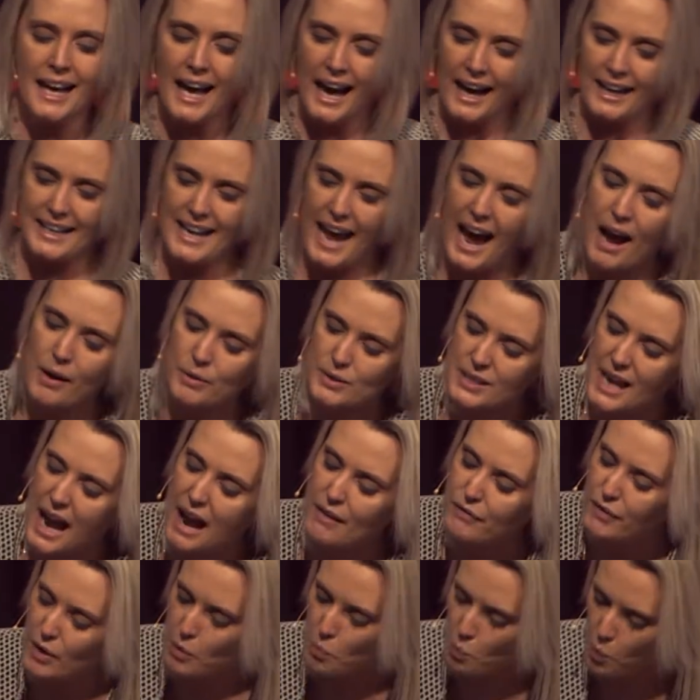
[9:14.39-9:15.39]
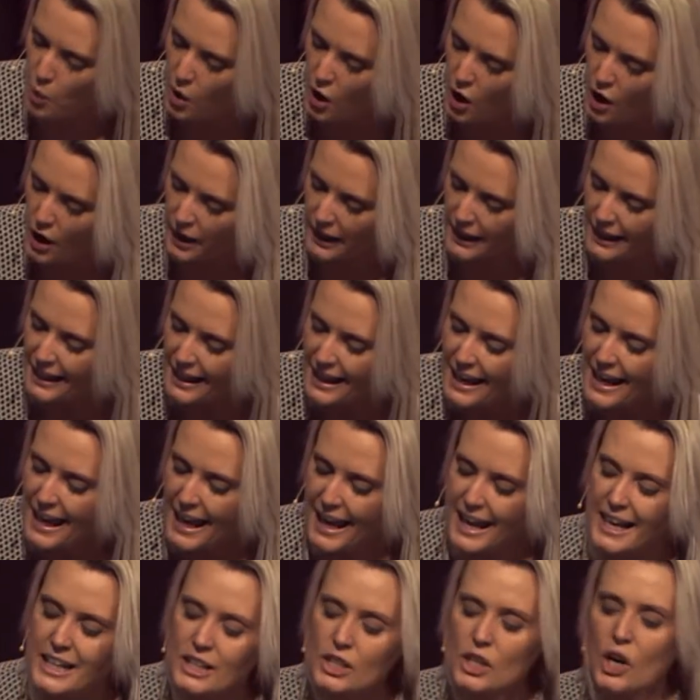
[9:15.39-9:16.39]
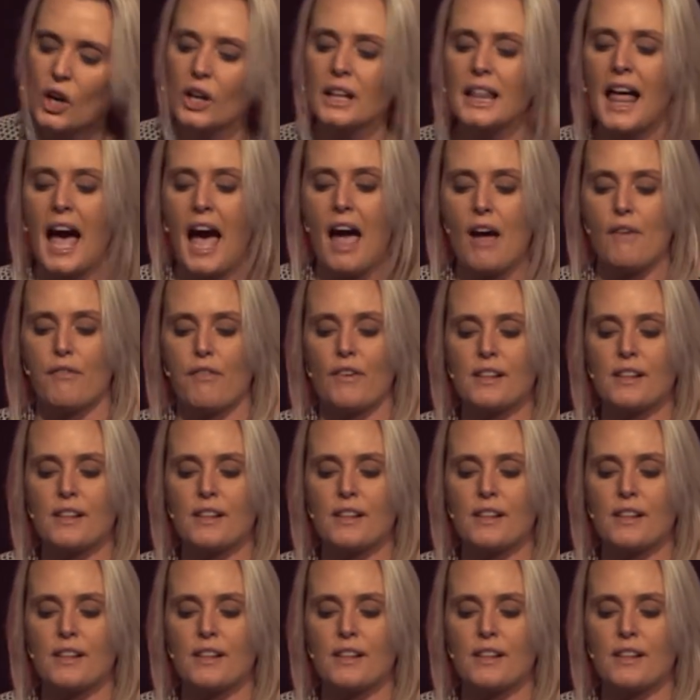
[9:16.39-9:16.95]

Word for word: and how to have it work in your life.